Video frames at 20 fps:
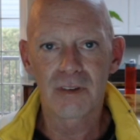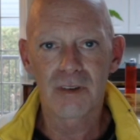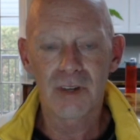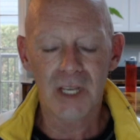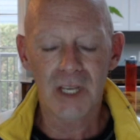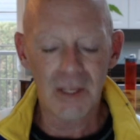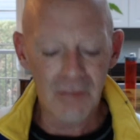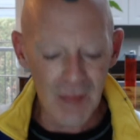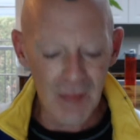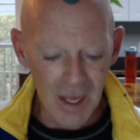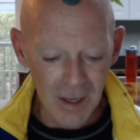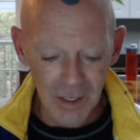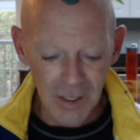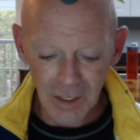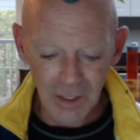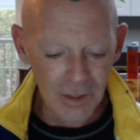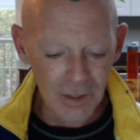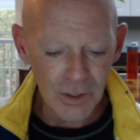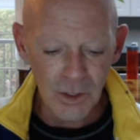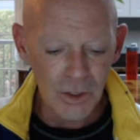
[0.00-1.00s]
In that,
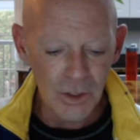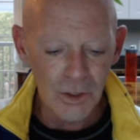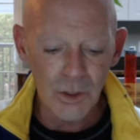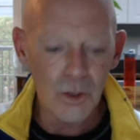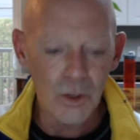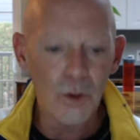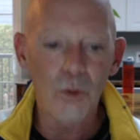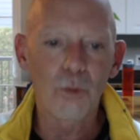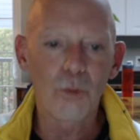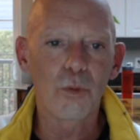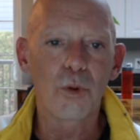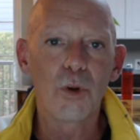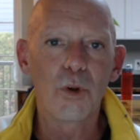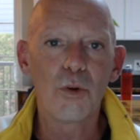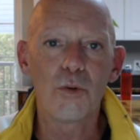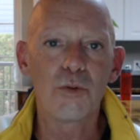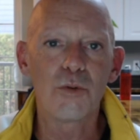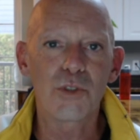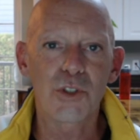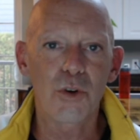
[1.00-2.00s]
you don't
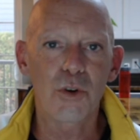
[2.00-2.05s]
lose